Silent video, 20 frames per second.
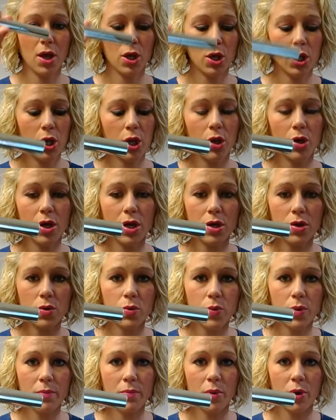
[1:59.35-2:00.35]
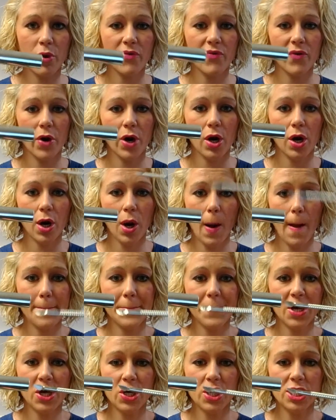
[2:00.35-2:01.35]
cuticle remover,
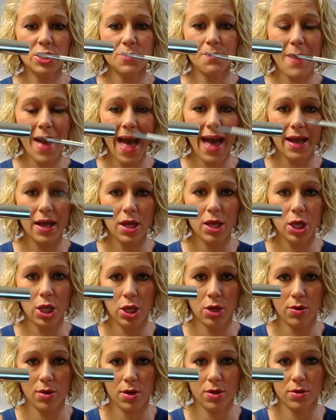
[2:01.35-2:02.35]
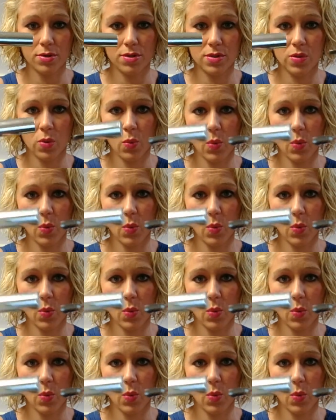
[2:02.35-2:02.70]
push back cuticles